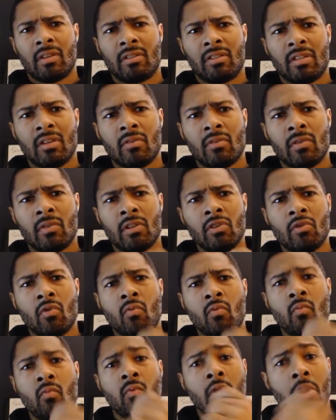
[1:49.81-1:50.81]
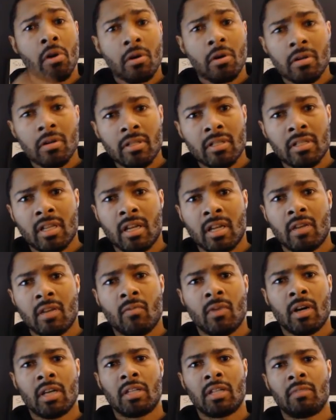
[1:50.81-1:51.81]
is still a little worse than
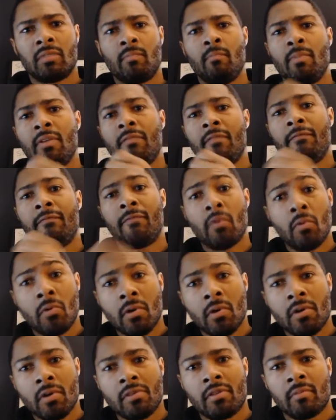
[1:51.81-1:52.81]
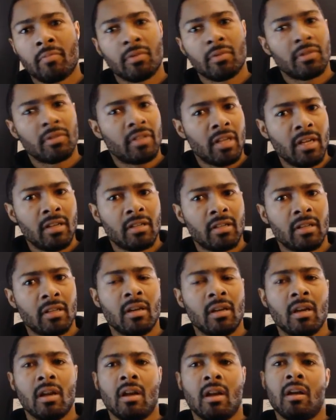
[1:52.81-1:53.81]
it was before the
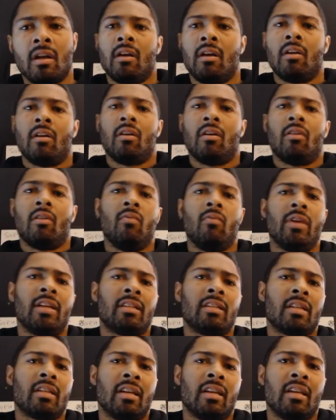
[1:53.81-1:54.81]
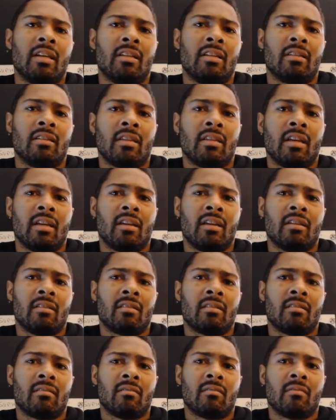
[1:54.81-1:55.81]
procedure, which
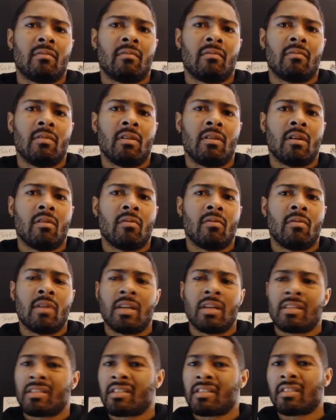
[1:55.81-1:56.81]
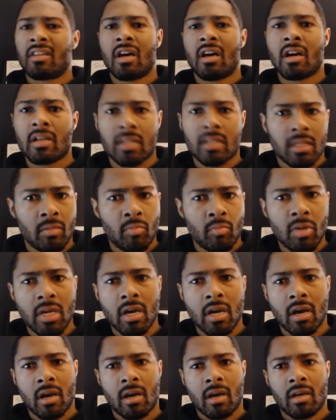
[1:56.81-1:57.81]
is you know, it sucks
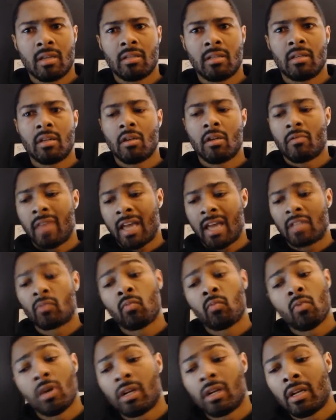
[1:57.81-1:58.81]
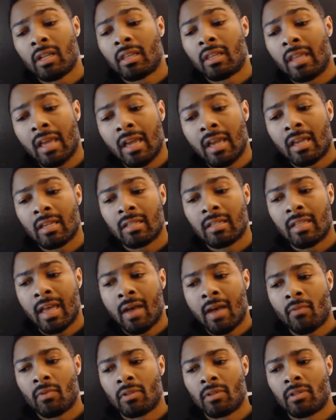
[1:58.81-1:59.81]
because, you know, that's one of the things
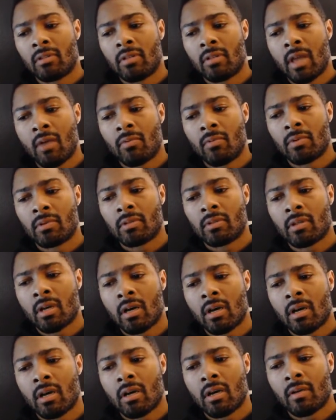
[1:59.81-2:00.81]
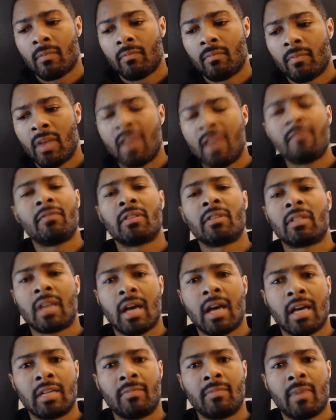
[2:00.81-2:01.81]
that was
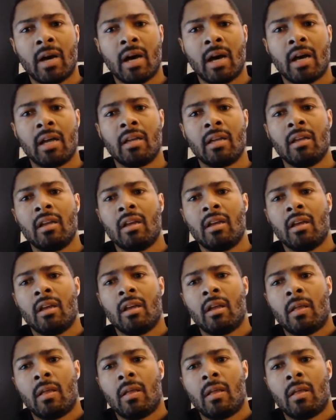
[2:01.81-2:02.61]
emphasized by